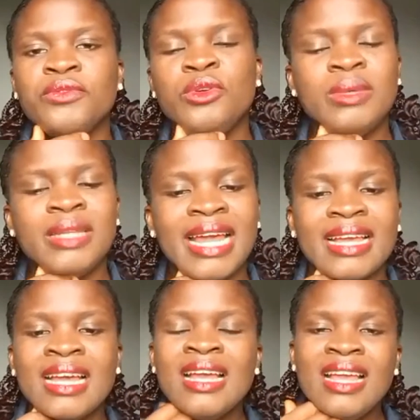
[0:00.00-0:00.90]
you will be like,
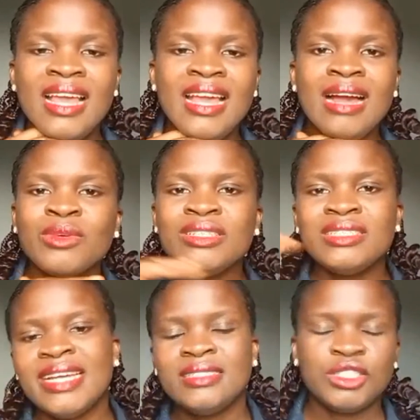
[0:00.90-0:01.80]
I'm going to
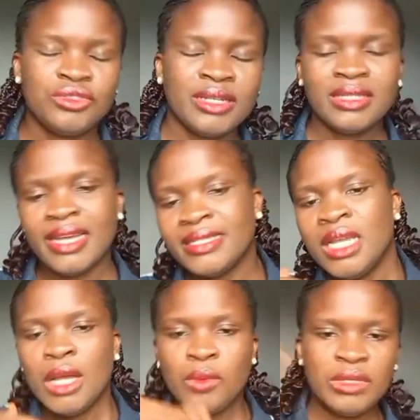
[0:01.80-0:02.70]
get distracted
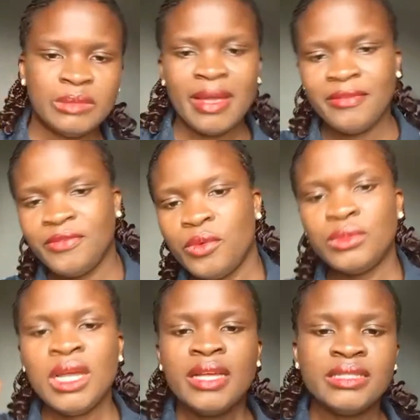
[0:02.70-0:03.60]
with my phone.
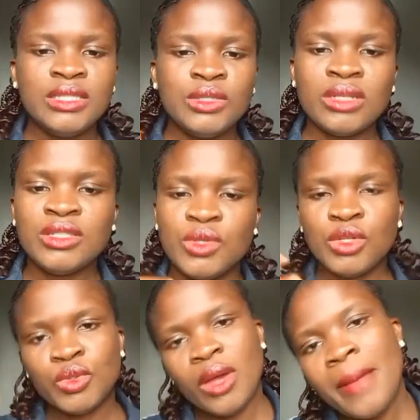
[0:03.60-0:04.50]
This one is going
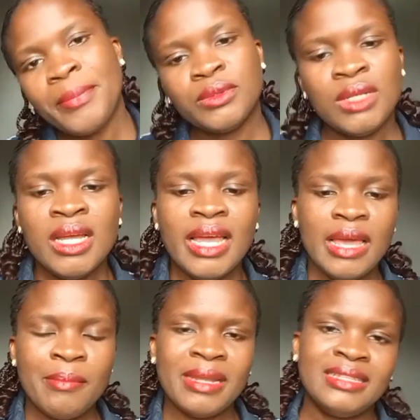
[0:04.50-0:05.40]
to happen, and
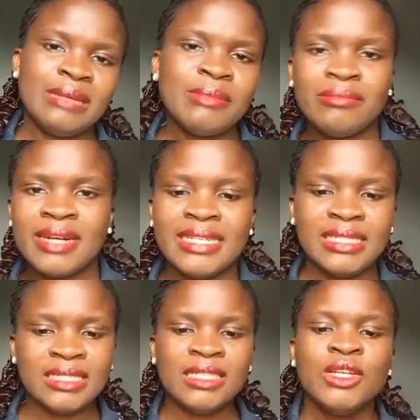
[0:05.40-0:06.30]
by the time I'm
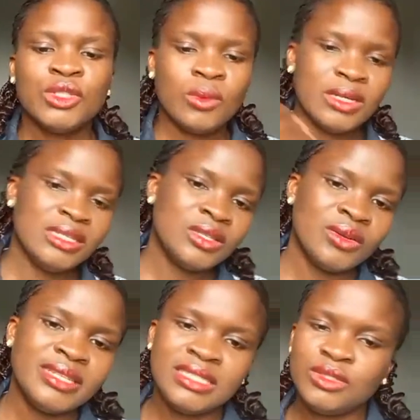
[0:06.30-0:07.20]
writing, someone is
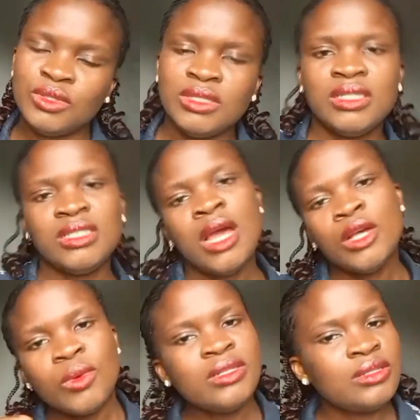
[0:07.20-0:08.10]
already doing this,
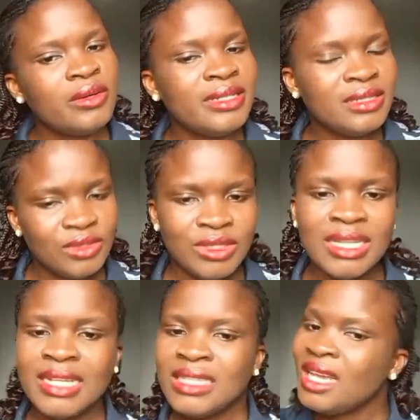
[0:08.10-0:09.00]
someone is already doing
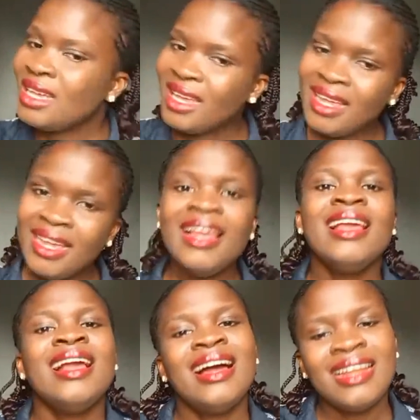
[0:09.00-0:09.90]
that.
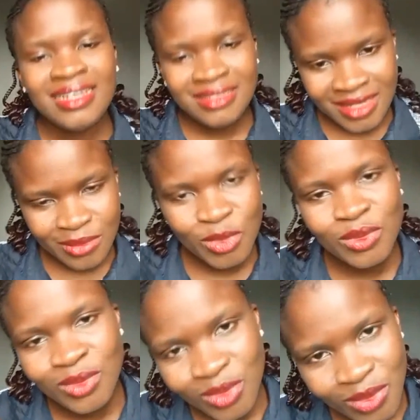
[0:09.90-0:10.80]
Allow them
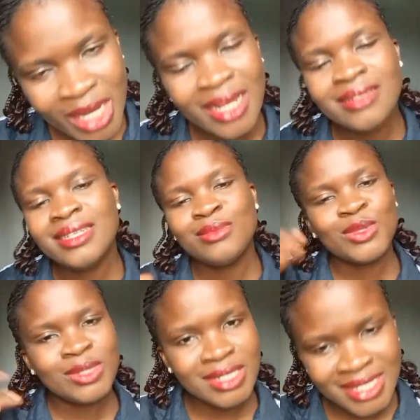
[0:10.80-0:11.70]
to
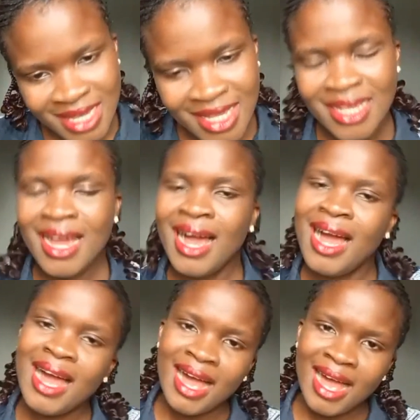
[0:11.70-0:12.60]
say,
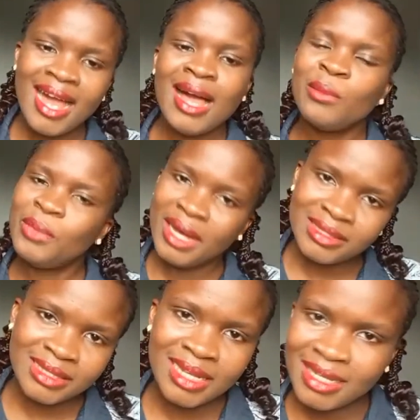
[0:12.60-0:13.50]

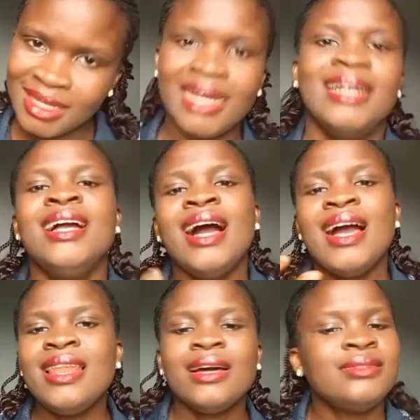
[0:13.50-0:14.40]
tire.
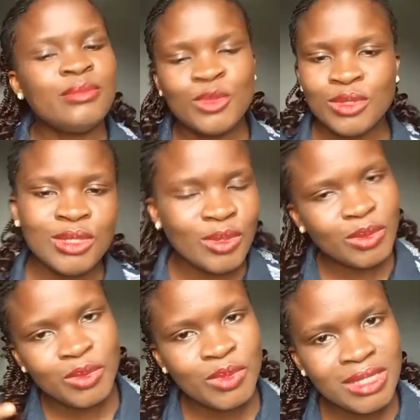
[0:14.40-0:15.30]
Allow them to say all
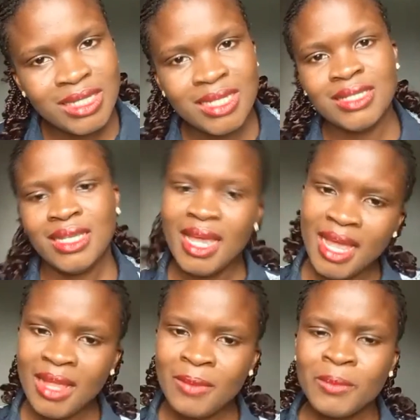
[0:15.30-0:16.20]
those things.
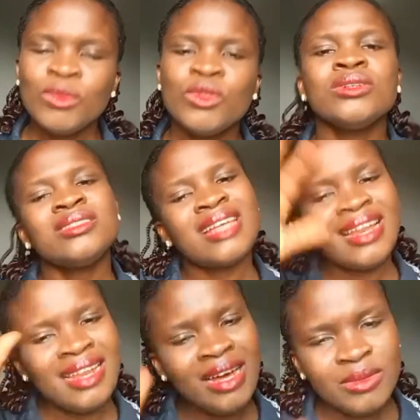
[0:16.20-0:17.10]
Just
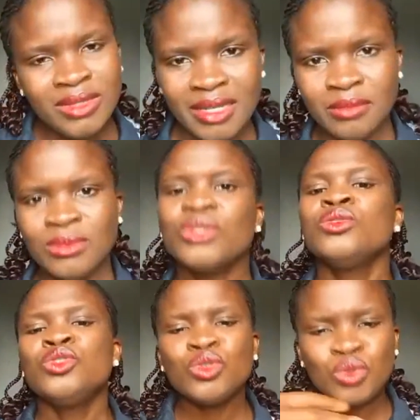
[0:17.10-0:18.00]
allow them.
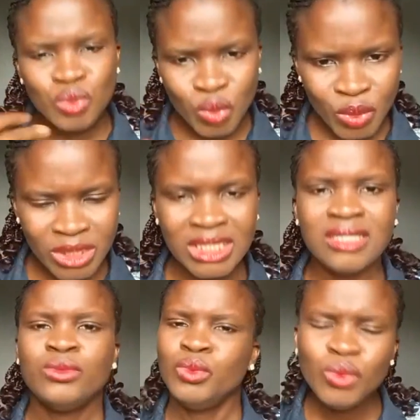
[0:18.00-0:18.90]
Just do your
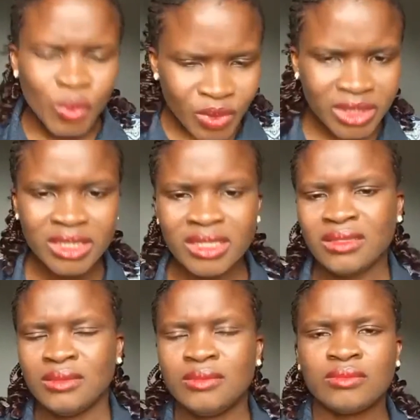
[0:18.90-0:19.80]
thing. Do your thing.
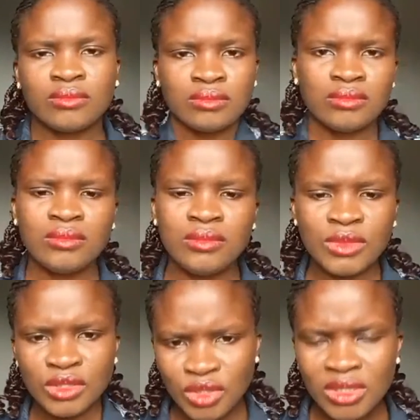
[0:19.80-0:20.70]

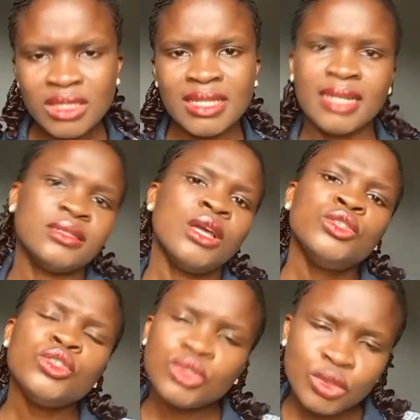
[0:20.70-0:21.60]
Do you understand?
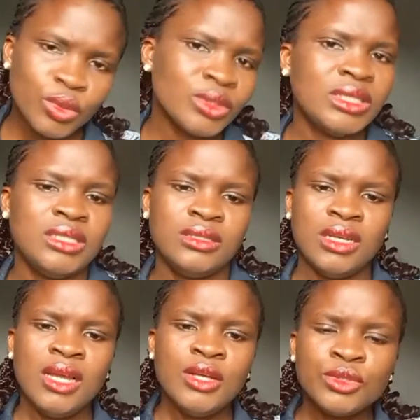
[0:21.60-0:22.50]
Just do your thing.
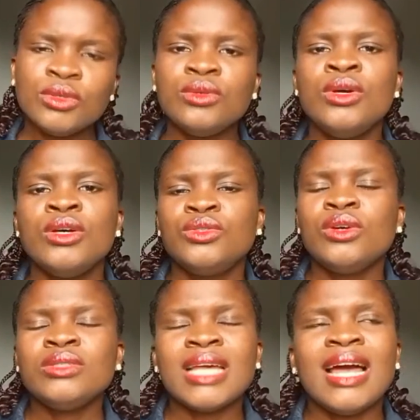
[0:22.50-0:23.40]
So
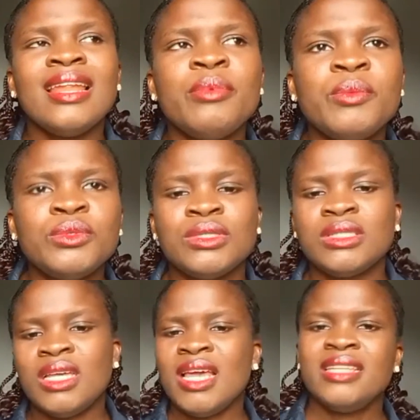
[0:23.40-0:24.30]
don't allow people to say,
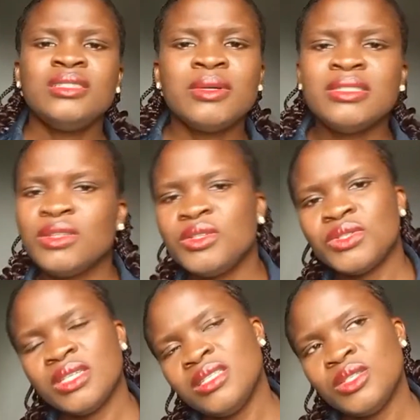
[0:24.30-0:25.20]
this one is going to
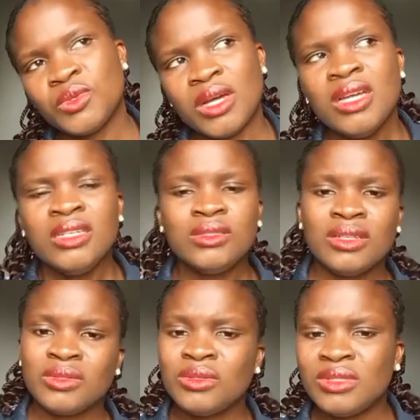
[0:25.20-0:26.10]
say this one, this one is
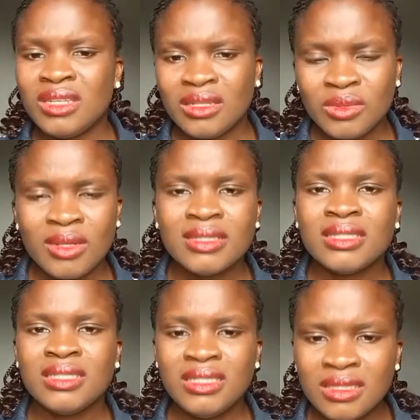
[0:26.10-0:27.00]
going to say that one.
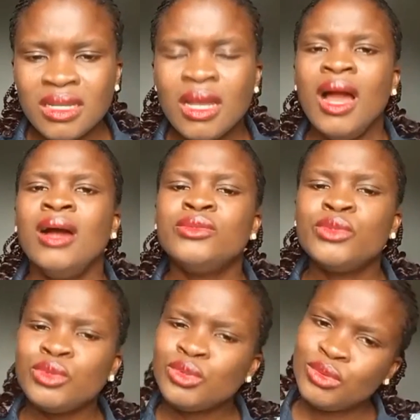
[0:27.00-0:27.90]
See,
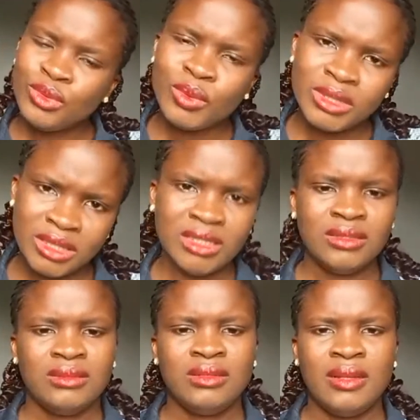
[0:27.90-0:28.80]
just do your thing.
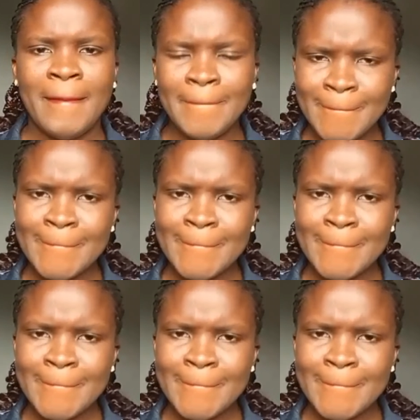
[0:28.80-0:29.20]
Hmm?